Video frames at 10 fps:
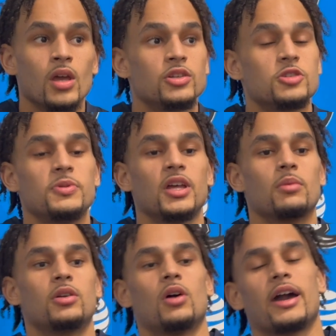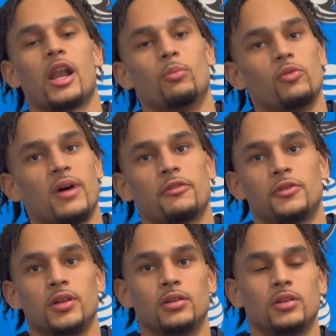Just being able to know I got to move my
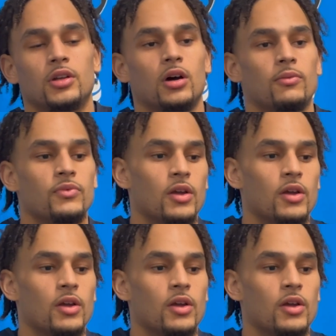feet, you know.